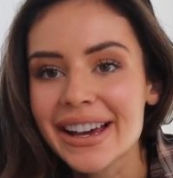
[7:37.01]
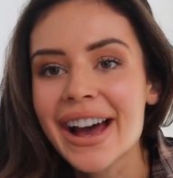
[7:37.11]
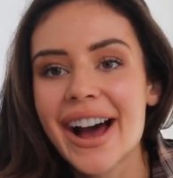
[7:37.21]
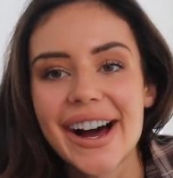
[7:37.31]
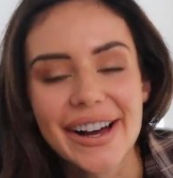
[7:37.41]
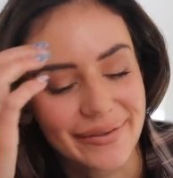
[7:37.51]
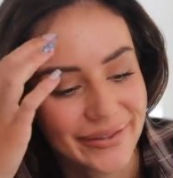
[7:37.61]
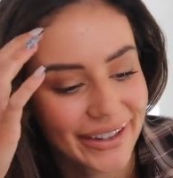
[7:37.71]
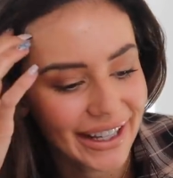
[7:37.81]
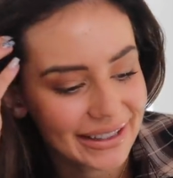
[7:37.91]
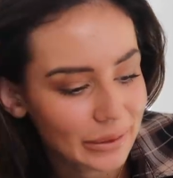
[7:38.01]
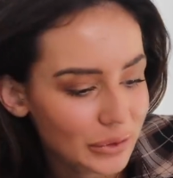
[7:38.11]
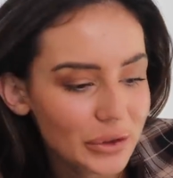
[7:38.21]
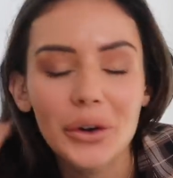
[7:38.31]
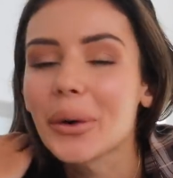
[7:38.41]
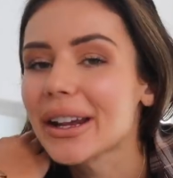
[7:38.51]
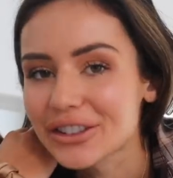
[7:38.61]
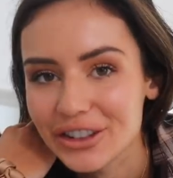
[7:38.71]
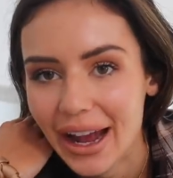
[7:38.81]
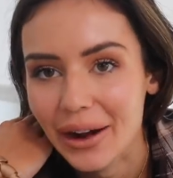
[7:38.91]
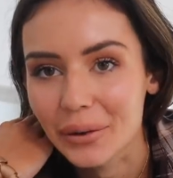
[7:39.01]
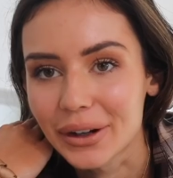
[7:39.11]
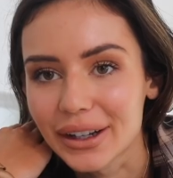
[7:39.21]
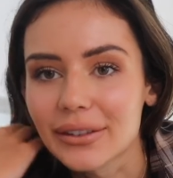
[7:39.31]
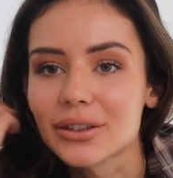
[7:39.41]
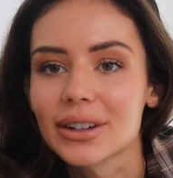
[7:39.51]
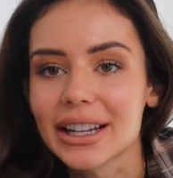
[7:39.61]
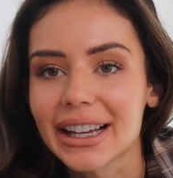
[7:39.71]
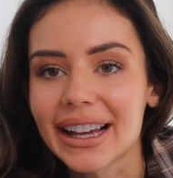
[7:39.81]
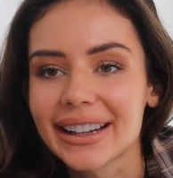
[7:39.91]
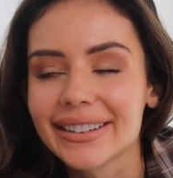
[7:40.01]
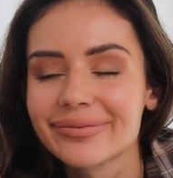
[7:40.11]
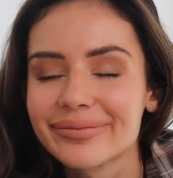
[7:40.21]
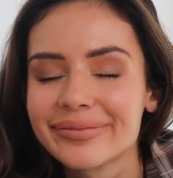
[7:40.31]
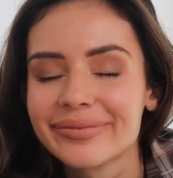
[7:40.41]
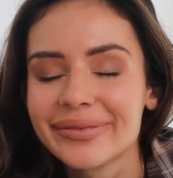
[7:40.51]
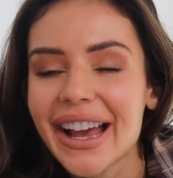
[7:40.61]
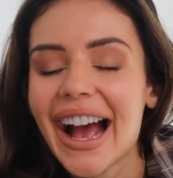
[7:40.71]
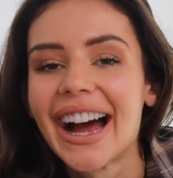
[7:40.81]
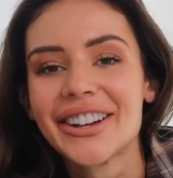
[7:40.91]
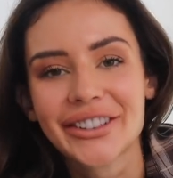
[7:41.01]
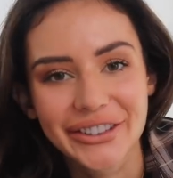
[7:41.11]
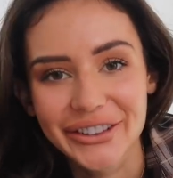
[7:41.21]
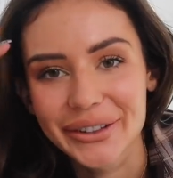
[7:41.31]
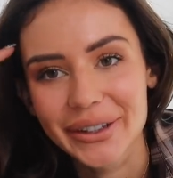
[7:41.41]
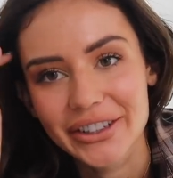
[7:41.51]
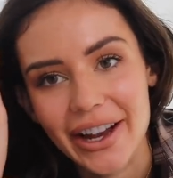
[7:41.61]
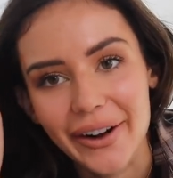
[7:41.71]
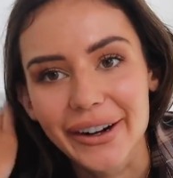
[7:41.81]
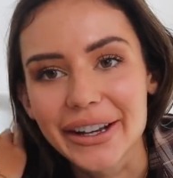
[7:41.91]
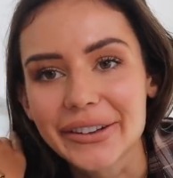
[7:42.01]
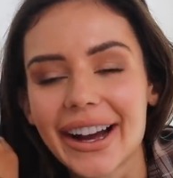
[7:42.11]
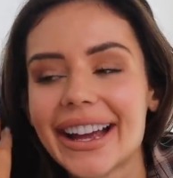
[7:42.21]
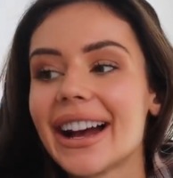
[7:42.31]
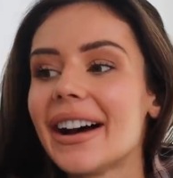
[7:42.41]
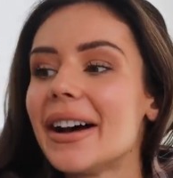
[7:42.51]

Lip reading: So I've just got a quick shower. I've done it again. I just got a quick shower anyway.